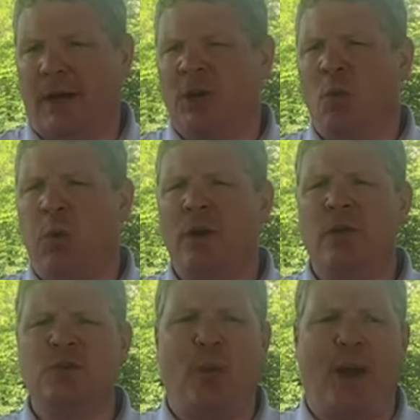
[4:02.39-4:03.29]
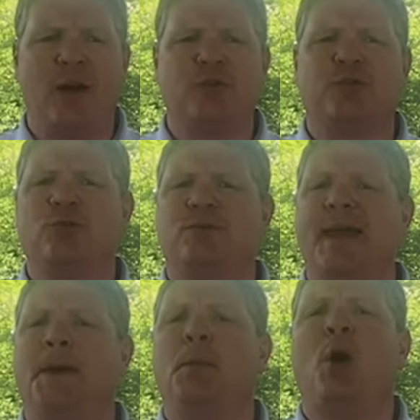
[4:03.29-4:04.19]
and you're one of those buyers who
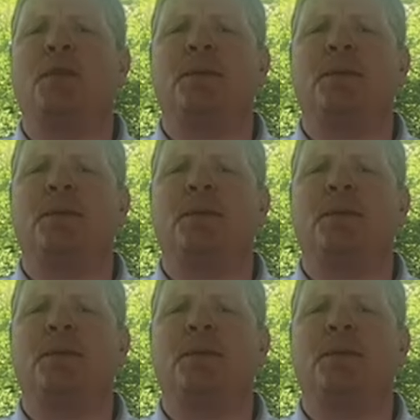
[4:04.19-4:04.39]
take it upon